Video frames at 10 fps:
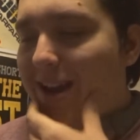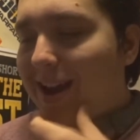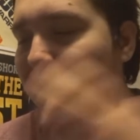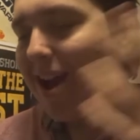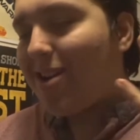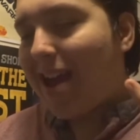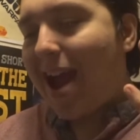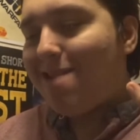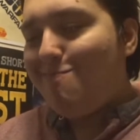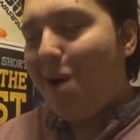like,
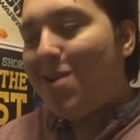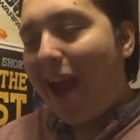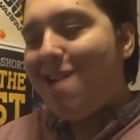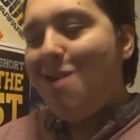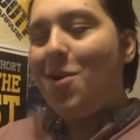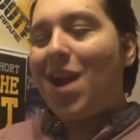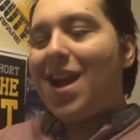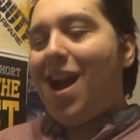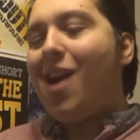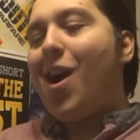okay, I would like
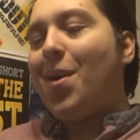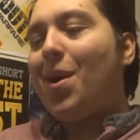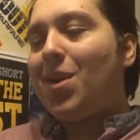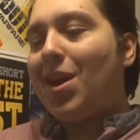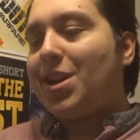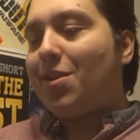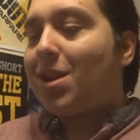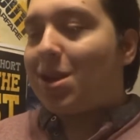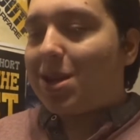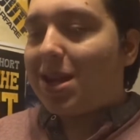to do
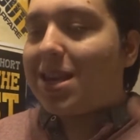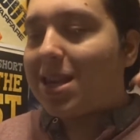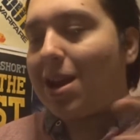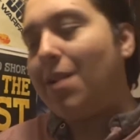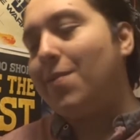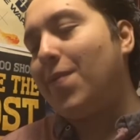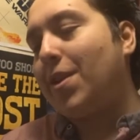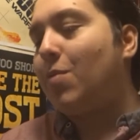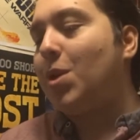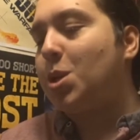this because these are kind of
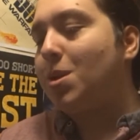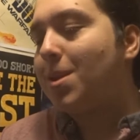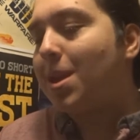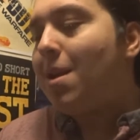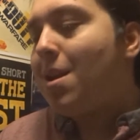funny questions.